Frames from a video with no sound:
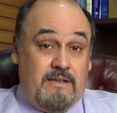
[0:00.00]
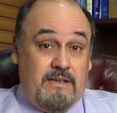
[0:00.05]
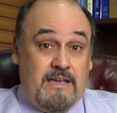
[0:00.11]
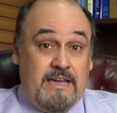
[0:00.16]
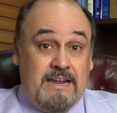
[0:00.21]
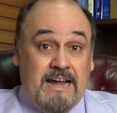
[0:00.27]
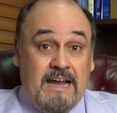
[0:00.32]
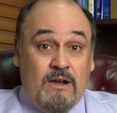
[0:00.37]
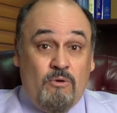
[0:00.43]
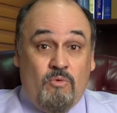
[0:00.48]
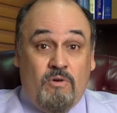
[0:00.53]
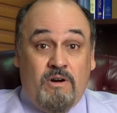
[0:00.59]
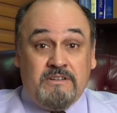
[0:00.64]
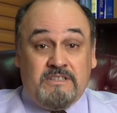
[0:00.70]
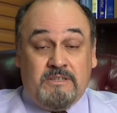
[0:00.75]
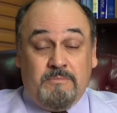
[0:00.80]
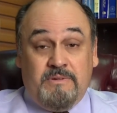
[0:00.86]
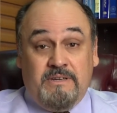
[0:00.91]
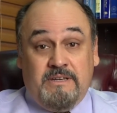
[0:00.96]
and I
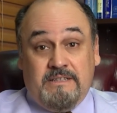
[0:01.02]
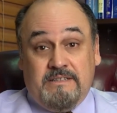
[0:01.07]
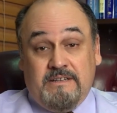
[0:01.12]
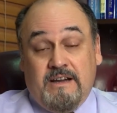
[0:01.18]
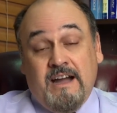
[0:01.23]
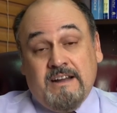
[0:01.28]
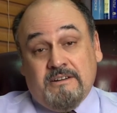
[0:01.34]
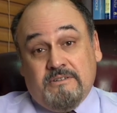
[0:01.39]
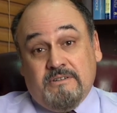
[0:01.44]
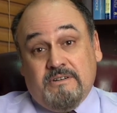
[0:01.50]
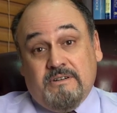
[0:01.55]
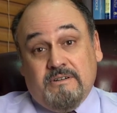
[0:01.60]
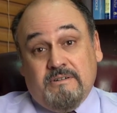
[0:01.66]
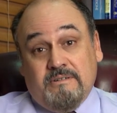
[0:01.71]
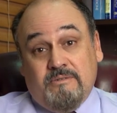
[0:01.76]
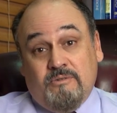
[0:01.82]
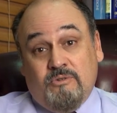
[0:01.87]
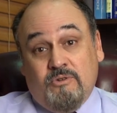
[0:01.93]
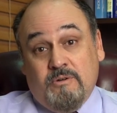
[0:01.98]
want to be a doctor
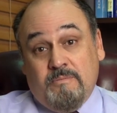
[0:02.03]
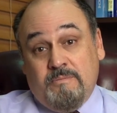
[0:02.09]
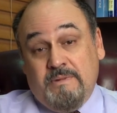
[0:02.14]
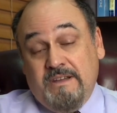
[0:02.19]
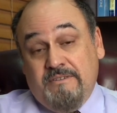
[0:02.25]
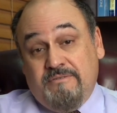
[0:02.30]
or be a